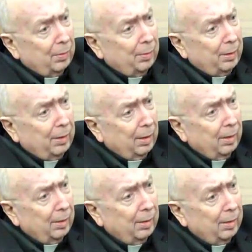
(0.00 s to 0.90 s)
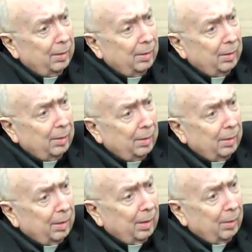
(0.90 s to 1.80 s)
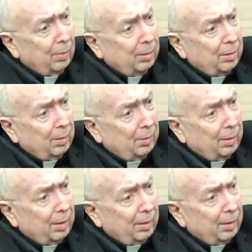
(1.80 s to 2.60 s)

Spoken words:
from Italy. I want something